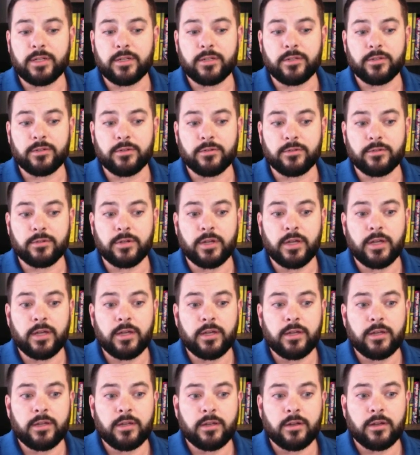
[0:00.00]
to
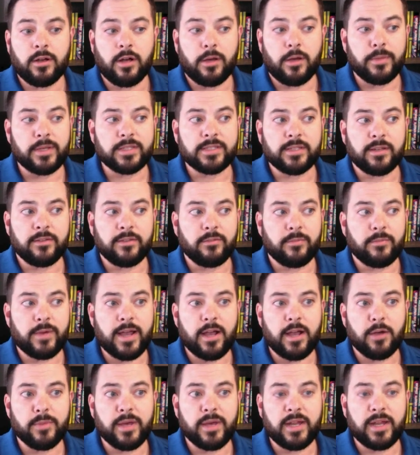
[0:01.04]
call myself a
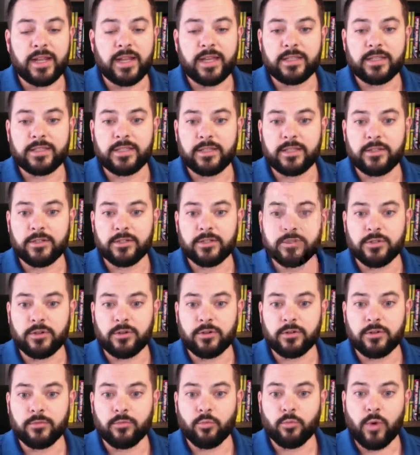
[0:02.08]
biomed at 18 years
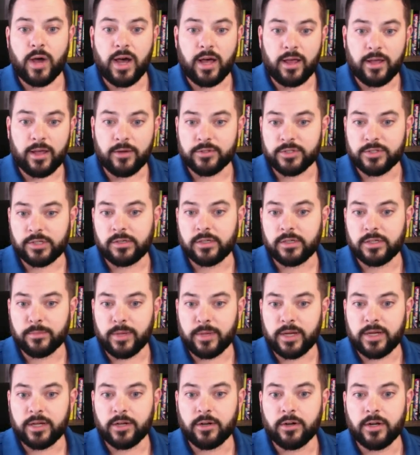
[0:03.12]
old while I was earning
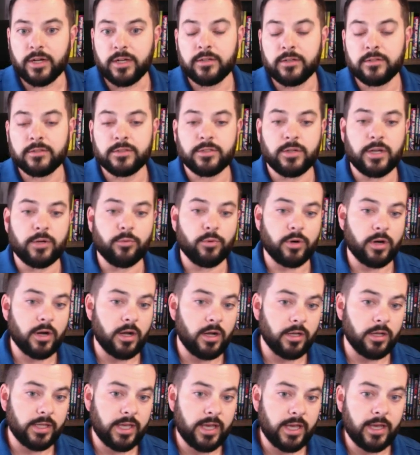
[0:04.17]
my degree. So I'd work
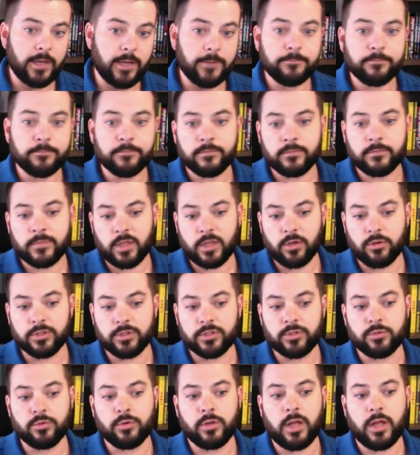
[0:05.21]
all day, go to
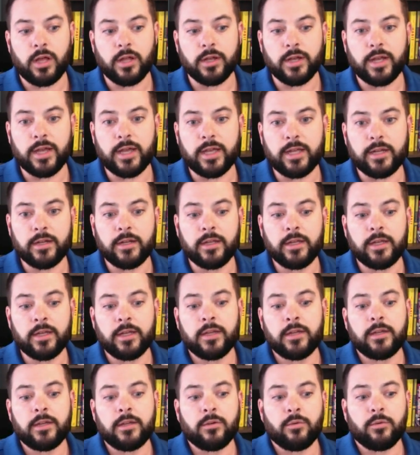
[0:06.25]
school all night,
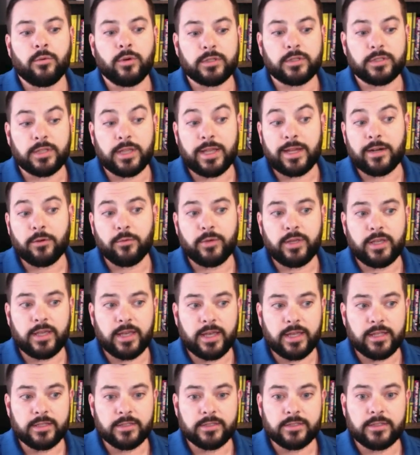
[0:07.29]
worked a lot of
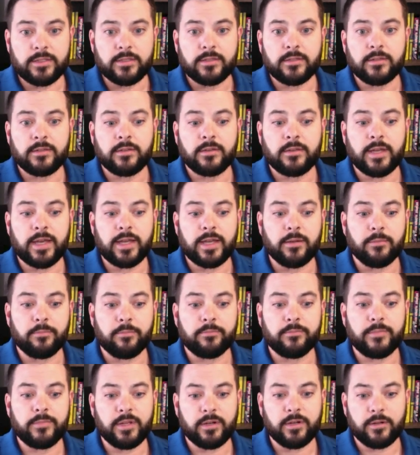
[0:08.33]
weekends, had to,
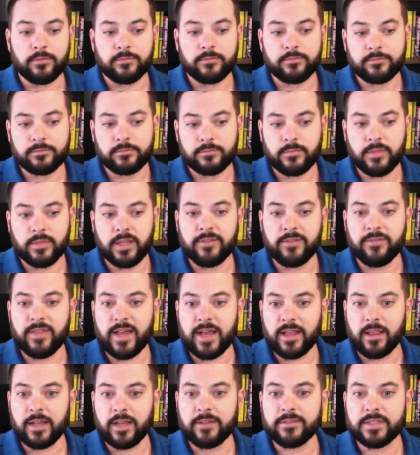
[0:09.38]
live
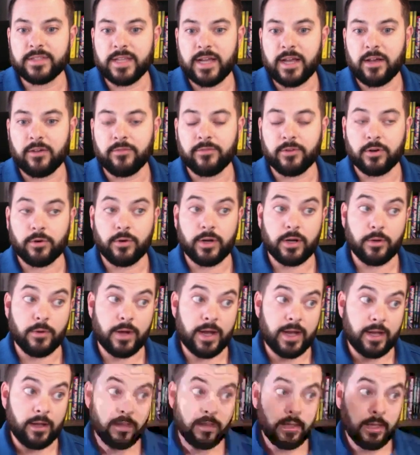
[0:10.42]
that lifestyle for quite a
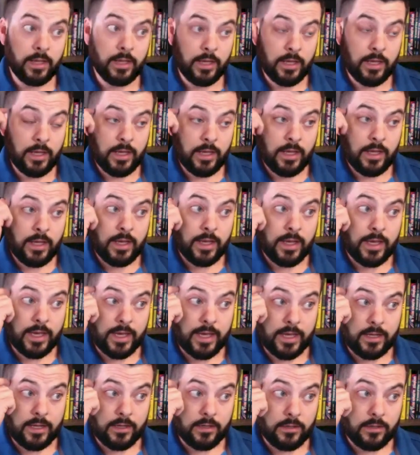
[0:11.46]
while.
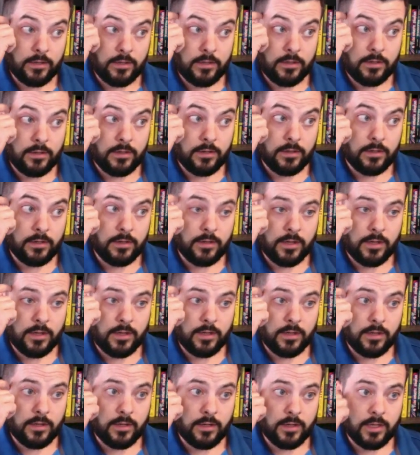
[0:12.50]
And
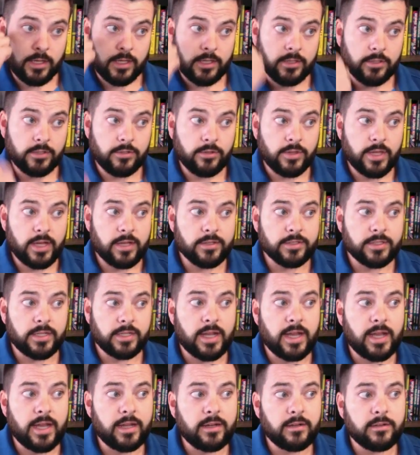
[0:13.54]
in
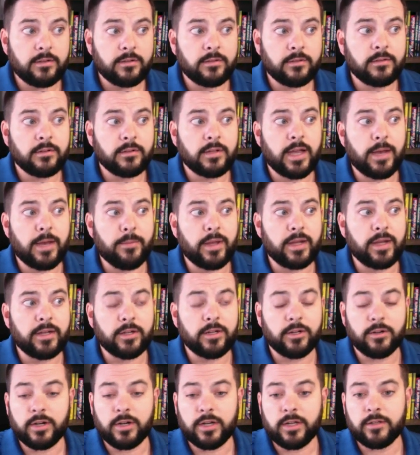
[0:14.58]
2009, got my
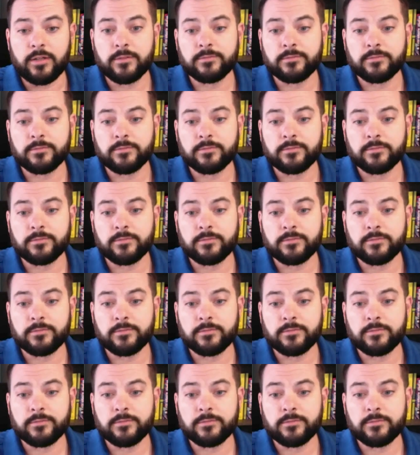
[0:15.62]
degree.